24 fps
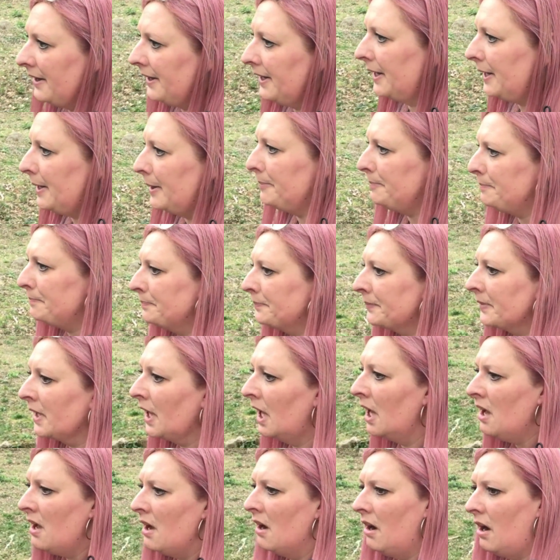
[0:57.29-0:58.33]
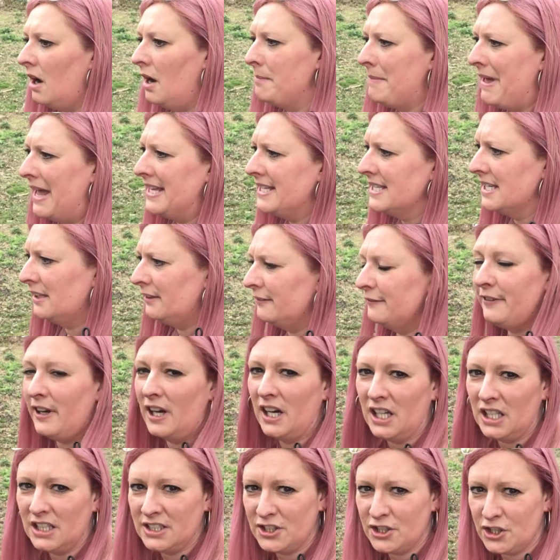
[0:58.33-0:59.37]
I'm heading for
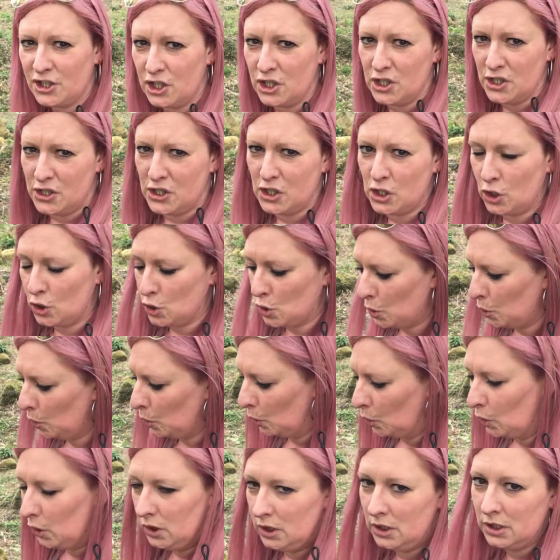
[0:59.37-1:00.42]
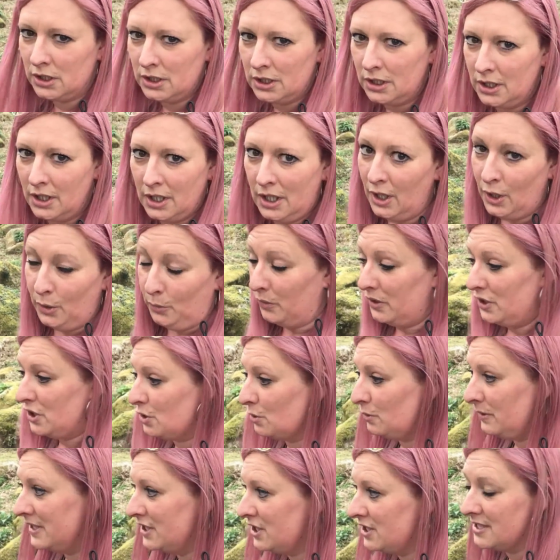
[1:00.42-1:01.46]
Hunter's Tour,
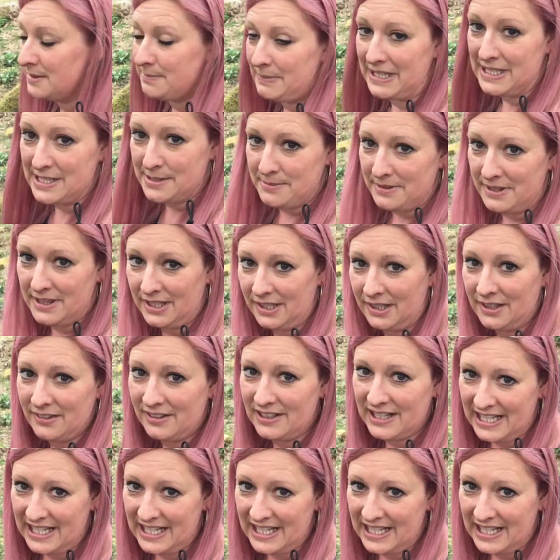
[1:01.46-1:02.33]
which always just makes me think of